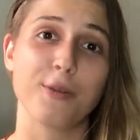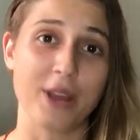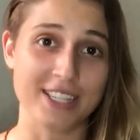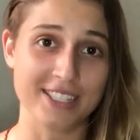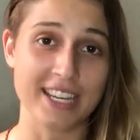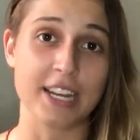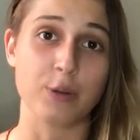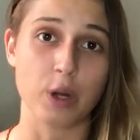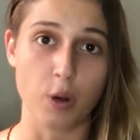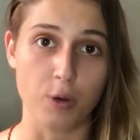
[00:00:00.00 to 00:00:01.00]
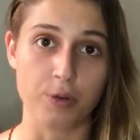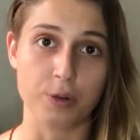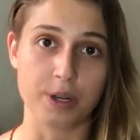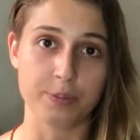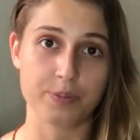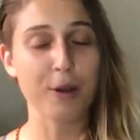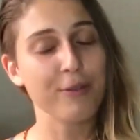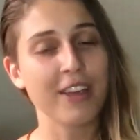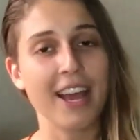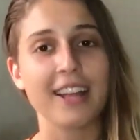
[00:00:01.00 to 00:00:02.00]
rest and recovery.
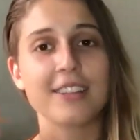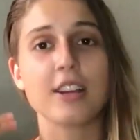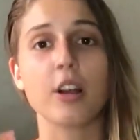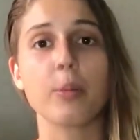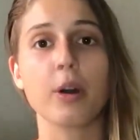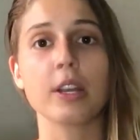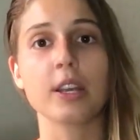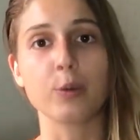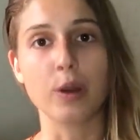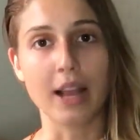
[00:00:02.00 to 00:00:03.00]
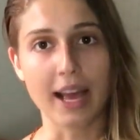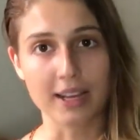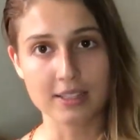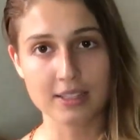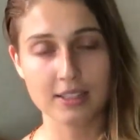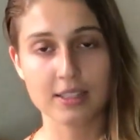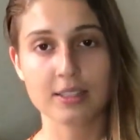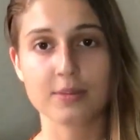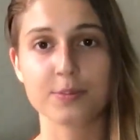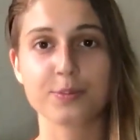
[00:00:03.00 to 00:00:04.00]
With that, our body can relax,